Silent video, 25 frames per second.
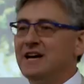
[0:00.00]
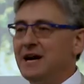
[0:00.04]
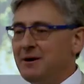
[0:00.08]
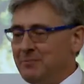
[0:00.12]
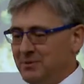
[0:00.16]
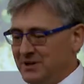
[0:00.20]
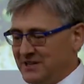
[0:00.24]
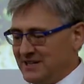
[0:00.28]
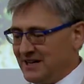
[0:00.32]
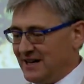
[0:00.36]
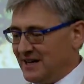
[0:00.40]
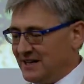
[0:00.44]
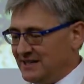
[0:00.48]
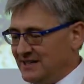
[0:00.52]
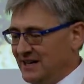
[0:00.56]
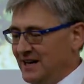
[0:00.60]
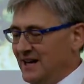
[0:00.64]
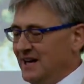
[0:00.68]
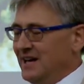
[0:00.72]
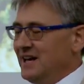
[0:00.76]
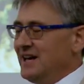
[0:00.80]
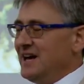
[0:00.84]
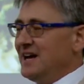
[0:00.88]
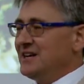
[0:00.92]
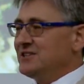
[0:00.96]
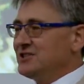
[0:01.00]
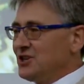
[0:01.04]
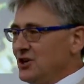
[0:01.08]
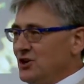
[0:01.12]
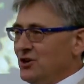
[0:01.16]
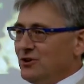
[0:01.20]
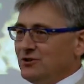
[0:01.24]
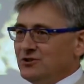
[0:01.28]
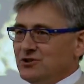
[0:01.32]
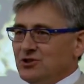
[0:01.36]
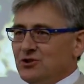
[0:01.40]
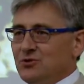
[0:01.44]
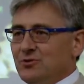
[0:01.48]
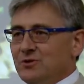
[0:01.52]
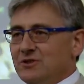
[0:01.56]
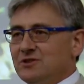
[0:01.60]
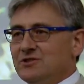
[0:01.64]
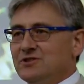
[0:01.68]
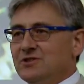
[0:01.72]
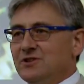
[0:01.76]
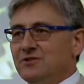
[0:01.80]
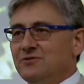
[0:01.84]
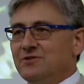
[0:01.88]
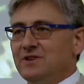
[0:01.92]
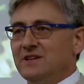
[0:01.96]
habitat as a
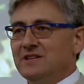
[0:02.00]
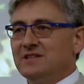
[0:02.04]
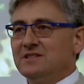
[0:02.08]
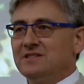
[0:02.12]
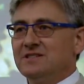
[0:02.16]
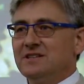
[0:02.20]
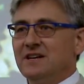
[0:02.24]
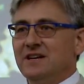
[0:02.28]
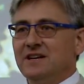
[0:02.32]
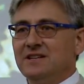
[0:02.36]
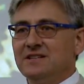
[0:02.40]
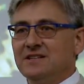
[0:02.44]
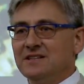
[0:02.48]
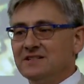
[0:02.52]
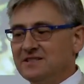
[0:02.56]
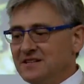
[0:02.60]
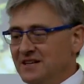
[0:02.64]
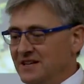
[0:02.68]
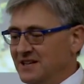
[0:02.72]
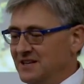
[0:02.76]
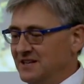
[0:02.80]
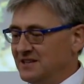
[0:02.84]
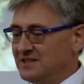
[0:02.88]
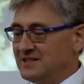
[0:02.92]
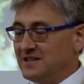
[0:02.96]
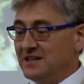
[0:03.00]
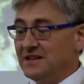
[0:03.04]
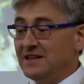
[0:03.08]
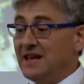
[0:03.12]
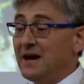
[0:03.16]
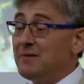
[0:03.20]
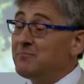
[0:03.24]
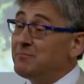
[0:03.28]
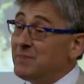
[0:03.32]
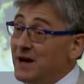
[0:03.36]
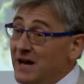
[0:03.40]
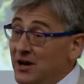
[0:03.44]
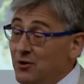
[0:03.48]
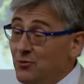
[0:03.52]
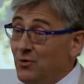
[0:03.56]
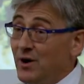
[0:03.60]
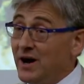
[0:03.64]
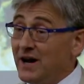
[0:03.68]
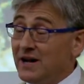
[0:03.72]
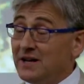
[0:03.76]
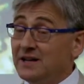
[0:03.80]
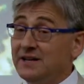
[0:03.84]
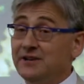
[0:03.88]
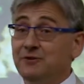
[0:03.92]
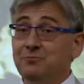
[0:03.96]
consequence of this disease, and that may
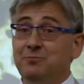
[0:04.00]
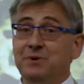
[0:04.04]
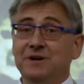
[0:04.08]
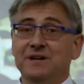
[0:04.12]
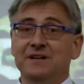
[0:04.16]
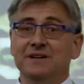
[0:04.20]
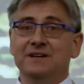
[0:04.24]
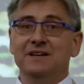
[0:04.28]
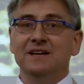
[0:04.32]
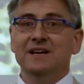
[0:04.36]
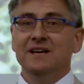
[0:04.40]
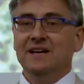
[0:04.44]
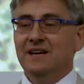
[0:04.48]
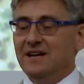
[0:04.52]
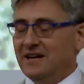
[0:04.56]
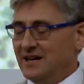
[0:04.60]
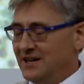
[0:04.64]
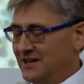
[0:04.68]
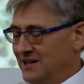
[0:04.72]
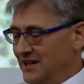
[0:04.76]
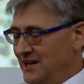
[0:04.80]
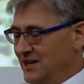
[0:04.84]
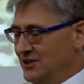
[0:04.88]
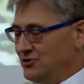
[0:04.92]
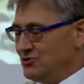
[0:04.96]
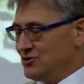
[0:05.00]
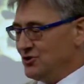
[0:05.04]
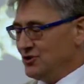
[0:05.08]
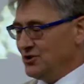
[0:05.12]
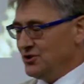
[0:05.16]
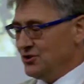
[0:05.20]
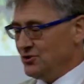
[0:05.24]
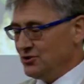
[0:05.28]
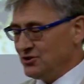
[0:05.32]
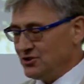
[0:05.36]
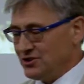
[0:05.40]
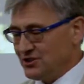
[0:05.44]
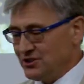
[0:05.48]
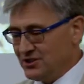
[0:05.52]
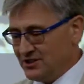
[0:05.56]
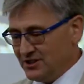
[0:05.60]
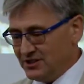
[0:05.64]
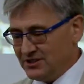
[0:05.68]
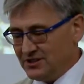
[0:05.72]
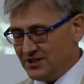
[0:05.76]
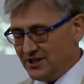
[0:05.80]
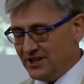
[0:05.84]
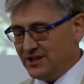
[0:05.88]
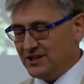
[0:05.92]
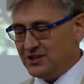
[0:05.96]
well have been an introduced
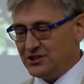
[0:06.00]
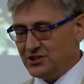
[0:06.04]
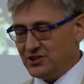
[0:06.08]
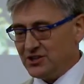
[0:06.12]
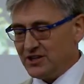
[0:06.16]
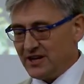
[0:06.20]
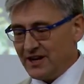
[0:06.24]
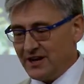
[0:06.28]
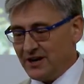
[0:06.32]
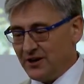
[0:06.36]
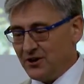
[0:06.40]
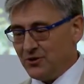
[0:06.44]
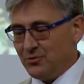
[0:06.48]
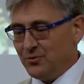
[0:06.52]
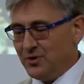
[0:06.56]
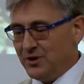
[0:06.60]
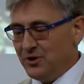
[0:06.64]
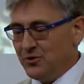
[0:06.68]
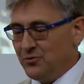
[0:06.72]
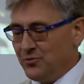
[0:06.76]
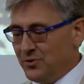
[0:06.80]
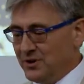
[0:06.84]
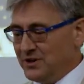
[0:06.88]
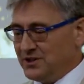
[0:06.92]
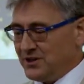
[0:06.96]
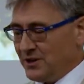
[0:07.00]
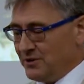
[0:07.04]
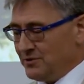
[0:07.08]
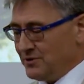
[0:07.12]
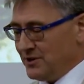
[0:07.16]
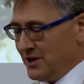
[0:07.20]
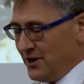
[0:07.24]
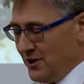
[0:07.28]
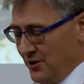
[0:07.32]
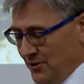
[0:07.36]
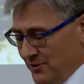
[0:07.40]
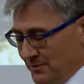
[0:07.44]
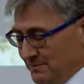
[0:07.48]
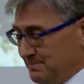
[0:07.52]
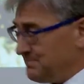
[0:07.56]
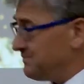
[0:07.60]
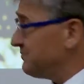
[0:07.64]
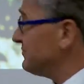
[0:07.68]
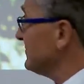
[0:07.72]
disease. We don't know.